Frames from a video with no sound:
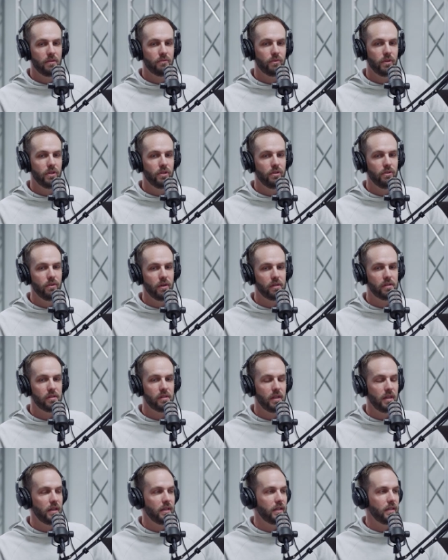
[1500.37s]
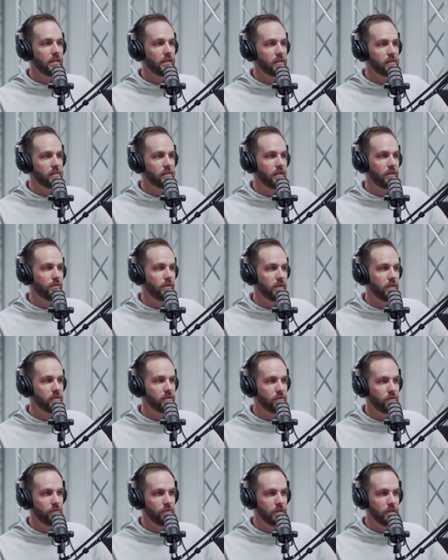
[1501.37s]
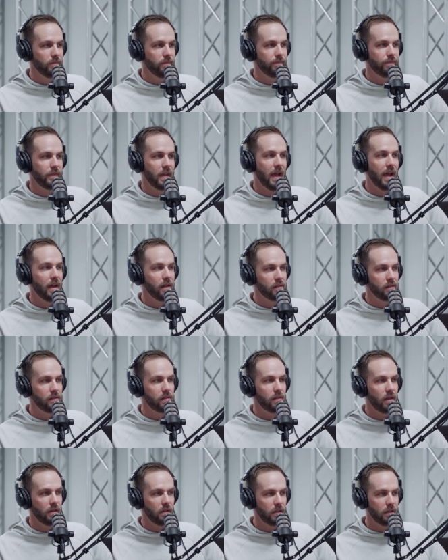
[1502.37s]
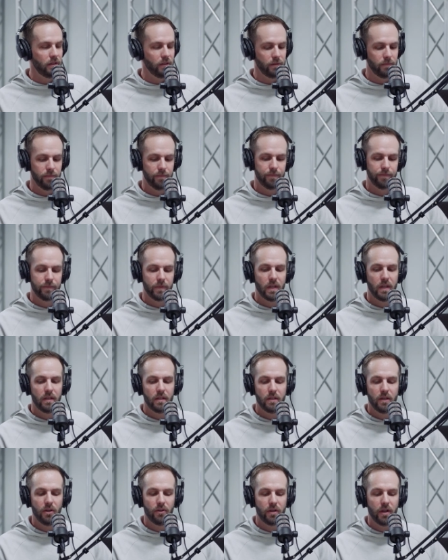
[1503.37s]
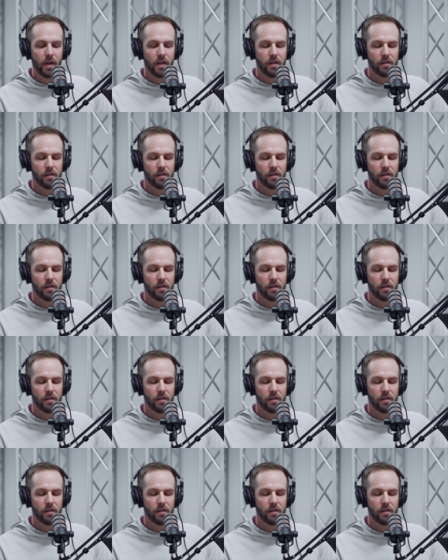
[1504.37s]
when you are sitting and listening with a student as a leader, Okay.